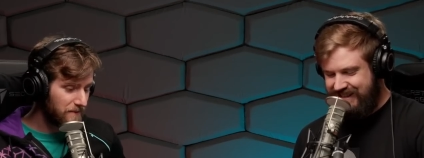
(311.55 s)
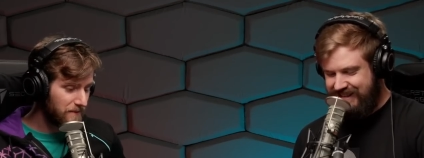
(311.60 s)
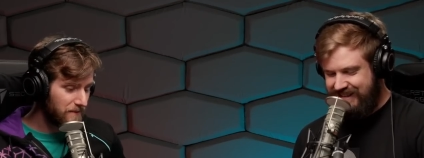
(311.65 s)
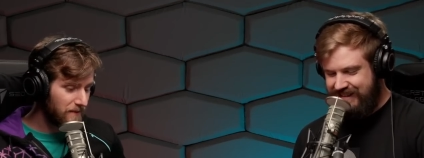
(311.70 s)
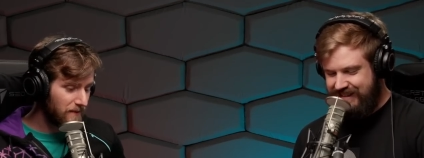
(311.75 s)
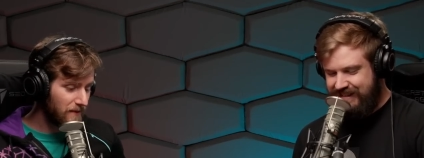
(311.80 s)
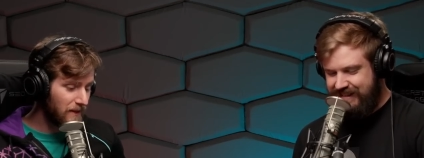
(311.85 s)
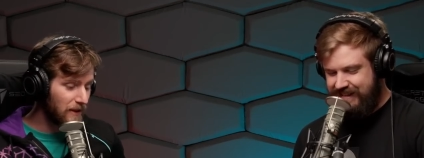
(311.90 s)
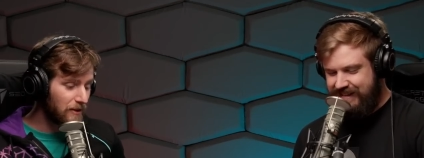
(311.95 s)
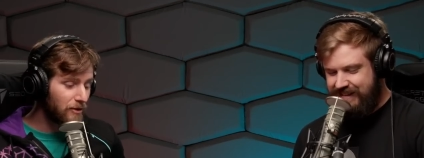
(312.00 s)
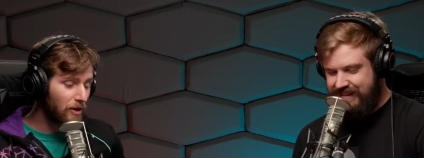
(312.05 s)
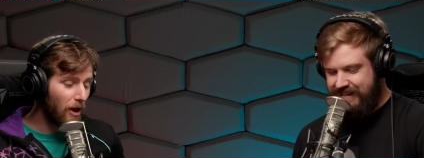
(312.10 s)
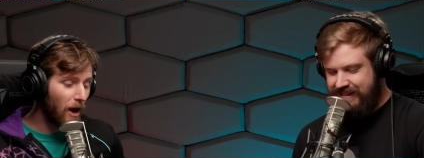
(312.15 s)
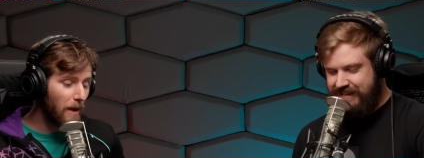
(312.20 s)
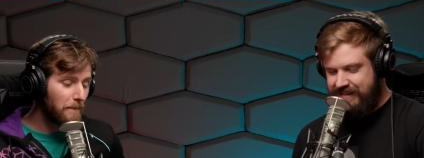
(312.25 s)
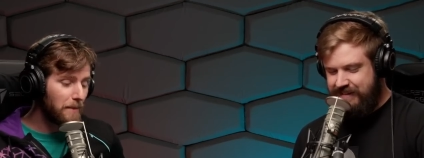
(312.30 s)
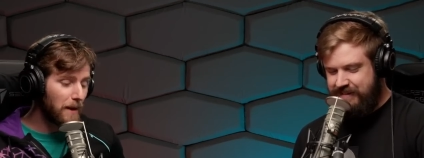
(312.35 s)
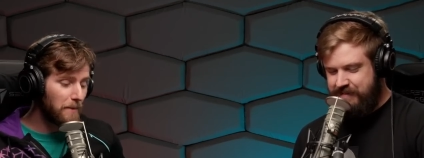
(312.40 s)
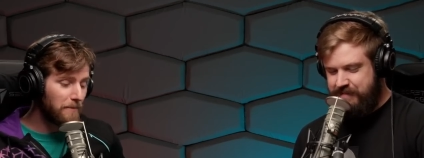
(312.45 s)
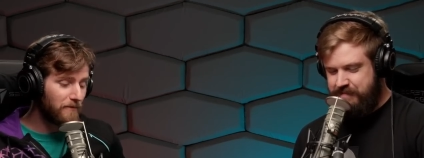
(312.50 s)
Speaker 1: The
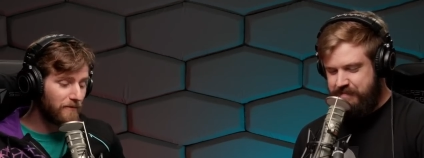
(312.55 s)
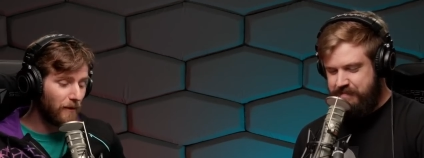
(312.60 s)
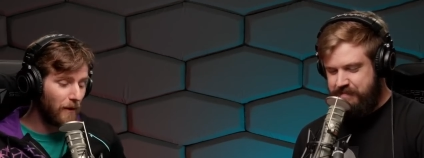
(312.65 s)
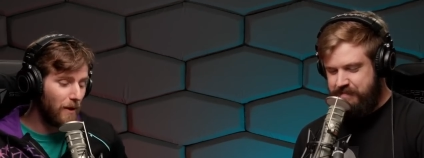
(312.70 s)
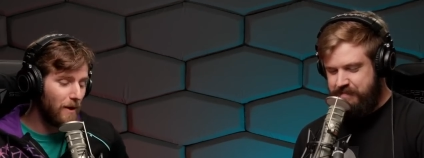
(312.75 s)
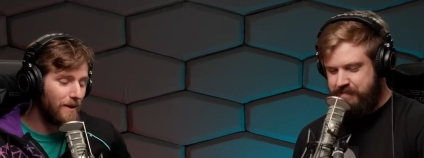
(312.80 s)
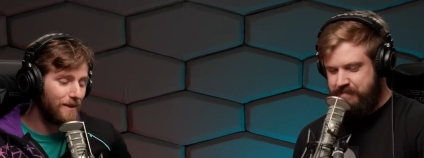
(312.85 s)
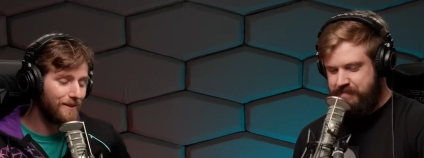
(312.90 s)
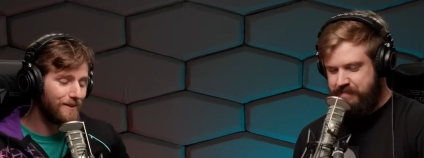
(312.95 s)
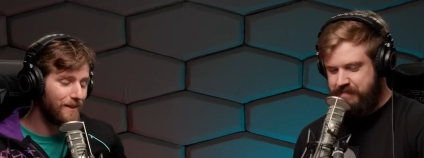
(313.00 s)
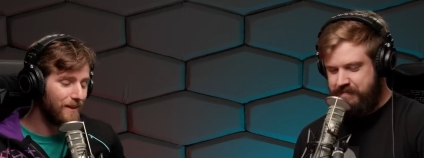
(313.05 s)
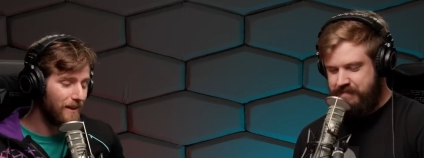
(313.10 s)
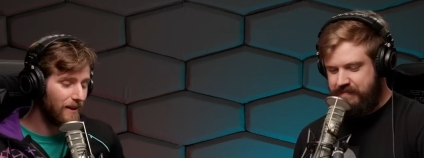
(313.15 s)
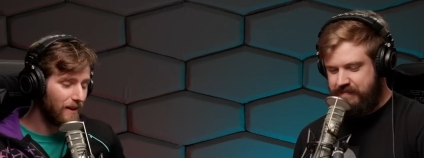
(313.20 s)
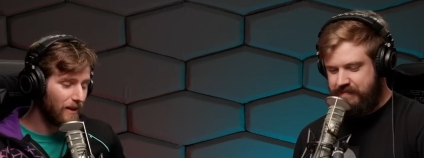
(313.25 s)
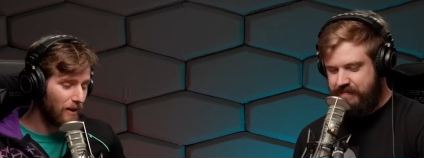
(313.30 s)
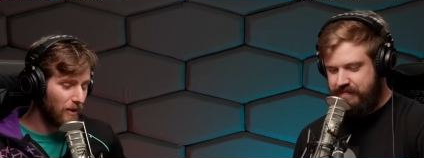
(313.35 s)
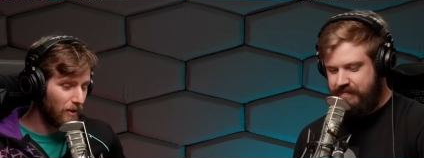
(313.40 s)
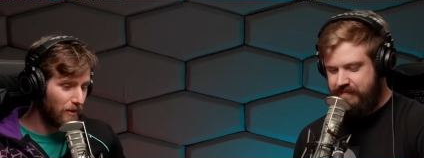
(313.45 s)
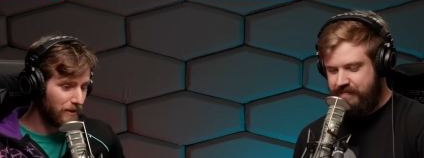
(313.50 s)
top up
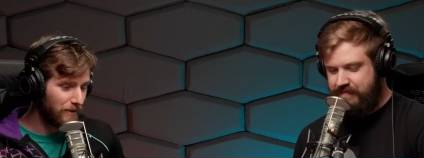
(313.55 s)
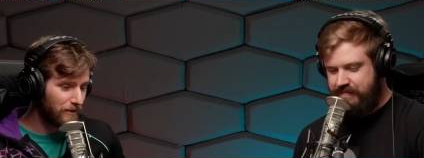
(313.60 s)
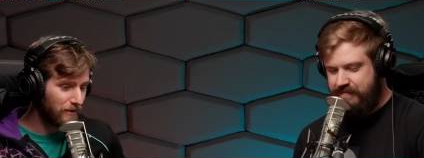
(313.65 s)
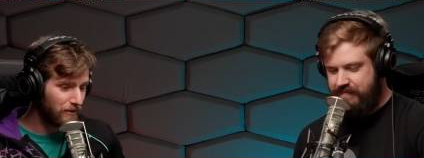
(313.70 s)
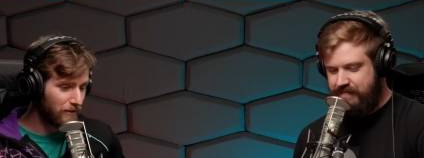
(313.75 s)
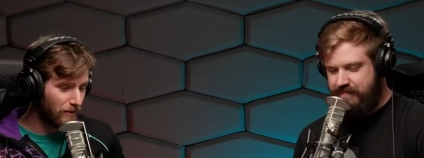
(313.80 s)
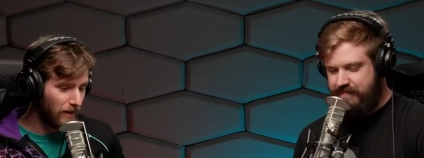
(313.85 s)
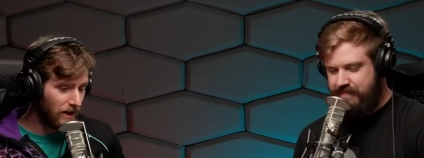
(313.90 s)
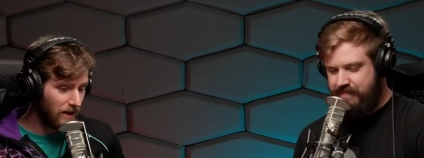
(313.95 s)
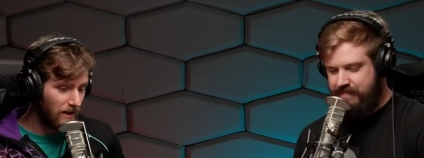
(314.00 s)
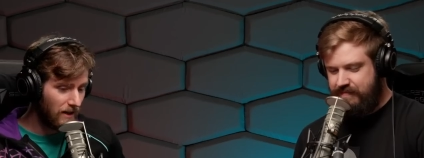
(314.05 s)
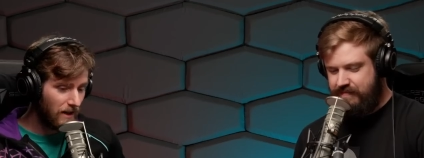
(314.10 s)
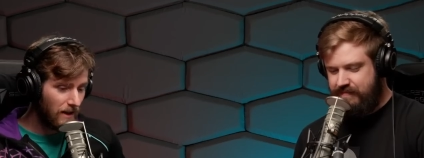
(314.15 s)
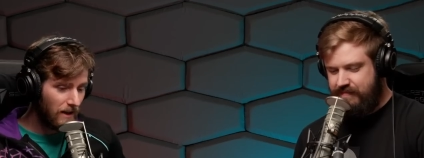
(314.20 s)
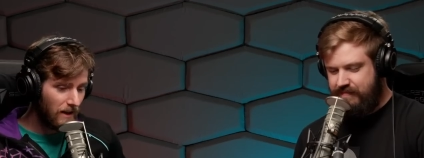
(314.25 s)
Oh, this is great.